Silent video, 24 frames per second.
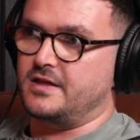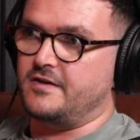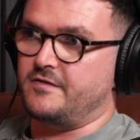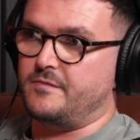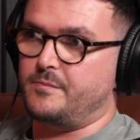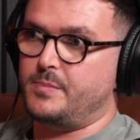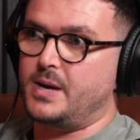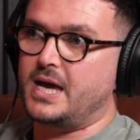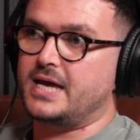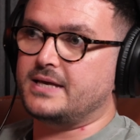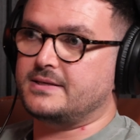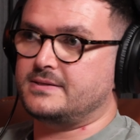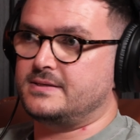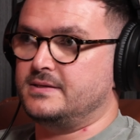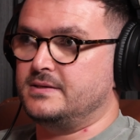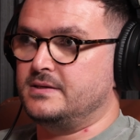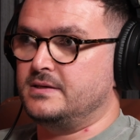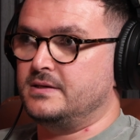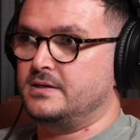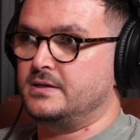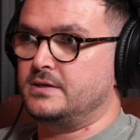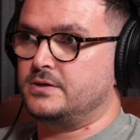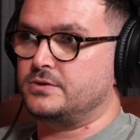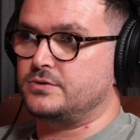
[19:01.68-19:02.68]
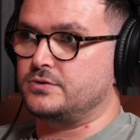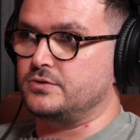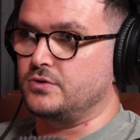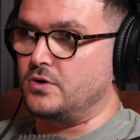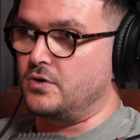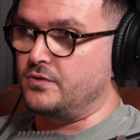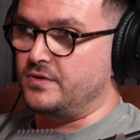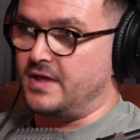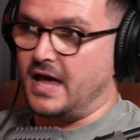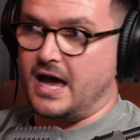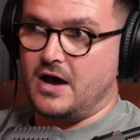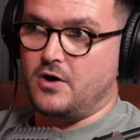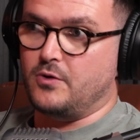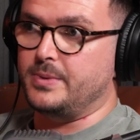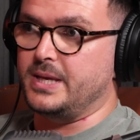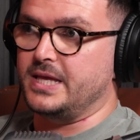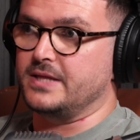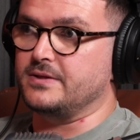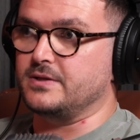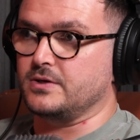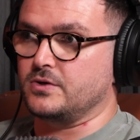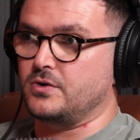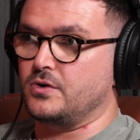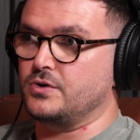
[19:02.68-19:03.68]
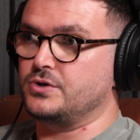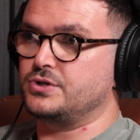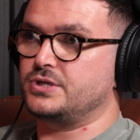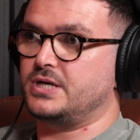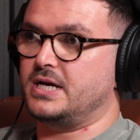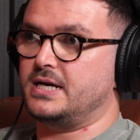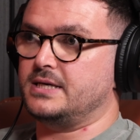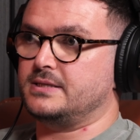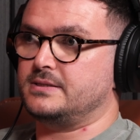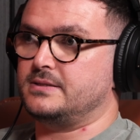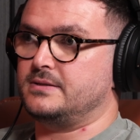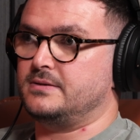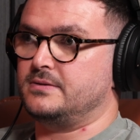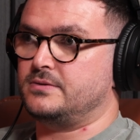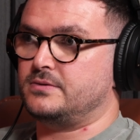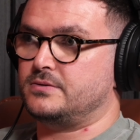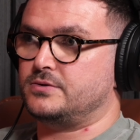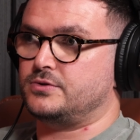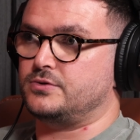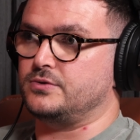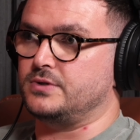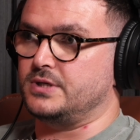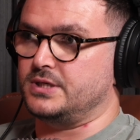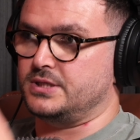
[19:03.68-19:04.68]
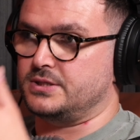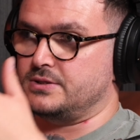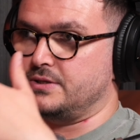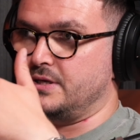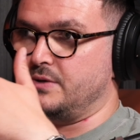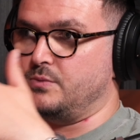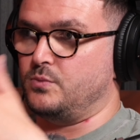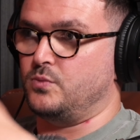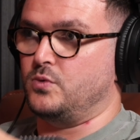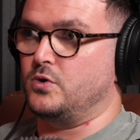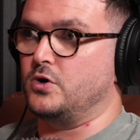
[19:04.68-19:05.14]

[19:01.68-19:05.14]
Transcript: that they've picked. So all that will be in the contract, so that it's like